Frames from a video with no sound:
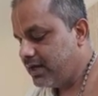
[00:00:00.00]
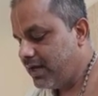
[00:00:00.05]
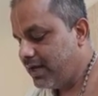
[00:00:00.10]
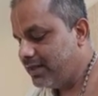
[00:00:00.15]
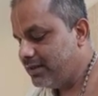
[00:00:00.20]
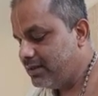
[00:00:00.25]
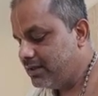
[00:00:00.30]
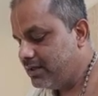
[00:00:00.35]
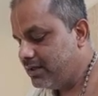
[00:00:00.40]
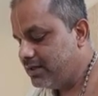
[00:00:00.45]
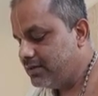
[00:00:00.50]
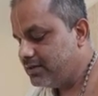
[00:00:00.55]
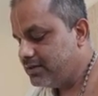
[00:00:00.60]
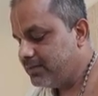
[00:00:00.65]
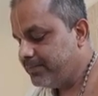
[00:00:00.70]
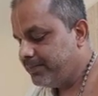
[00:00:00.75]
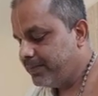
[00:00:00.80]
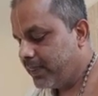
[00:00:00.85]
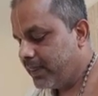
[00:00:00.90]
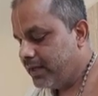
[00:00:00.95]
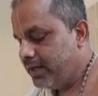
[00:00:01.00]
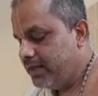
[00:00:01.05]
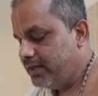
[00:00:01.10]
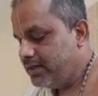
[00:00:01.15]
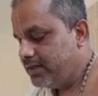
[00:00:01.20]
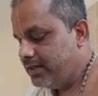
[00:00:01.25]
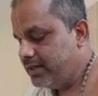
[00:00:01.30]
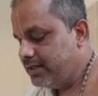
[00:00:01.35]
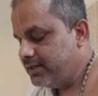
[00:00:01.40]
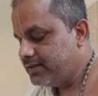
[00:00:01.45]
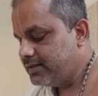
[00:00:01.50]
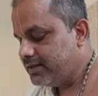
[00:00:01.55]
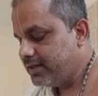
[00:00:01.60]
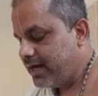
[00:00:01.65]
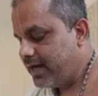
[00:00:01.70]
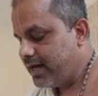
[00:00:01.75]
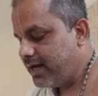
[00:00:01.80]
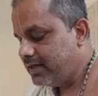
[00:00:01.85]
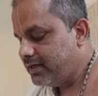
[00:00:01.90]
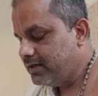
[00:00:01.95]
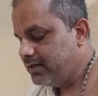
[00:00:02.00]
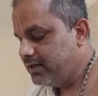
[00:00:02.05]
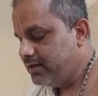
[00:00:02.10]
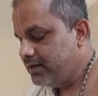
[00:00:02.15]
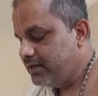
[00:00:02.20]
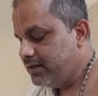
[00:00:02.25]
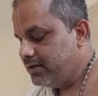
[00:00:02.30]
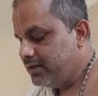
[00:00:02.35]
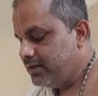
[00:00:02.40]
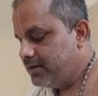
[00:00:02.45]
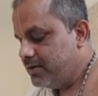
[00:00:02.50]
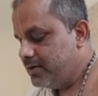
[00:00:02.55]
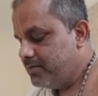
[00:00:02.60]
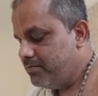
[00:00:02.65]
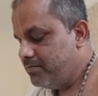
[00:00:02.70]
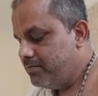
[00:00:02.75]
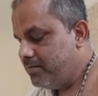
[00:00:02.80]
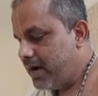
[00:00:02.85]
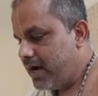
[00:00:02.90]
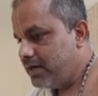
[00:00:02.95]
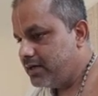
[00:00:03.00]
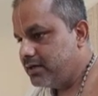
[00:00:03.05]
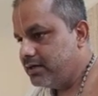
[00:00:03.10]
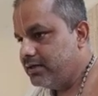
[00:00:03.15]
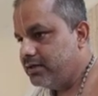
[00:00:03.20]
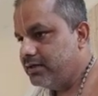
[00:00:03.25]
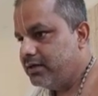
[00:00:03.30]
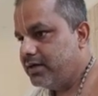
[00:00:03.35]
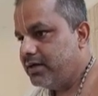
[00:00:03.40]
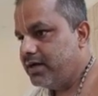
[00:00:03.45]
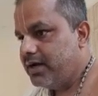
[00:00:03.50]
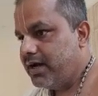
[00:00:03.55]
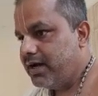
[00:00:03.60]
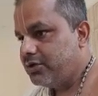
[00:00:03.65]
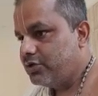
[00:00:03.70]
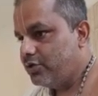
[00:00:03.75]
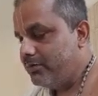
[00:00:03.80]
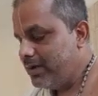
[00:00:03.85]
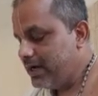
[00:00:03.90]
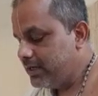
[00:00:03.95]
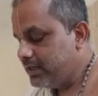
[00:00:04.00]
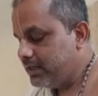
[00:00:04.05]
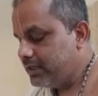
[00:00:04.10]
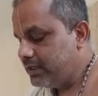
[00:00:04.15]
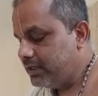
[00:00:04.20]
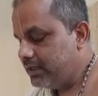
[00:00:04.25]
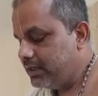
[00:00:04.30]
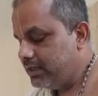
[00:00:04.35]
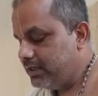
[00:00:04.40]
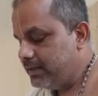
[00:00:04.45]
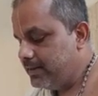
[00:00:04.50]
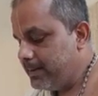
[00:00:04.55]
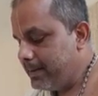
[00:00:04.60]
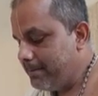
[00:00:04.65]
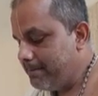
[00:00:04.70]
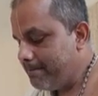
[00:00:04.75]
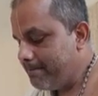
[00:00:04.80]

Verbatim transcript: and thus he thinks that matter automatically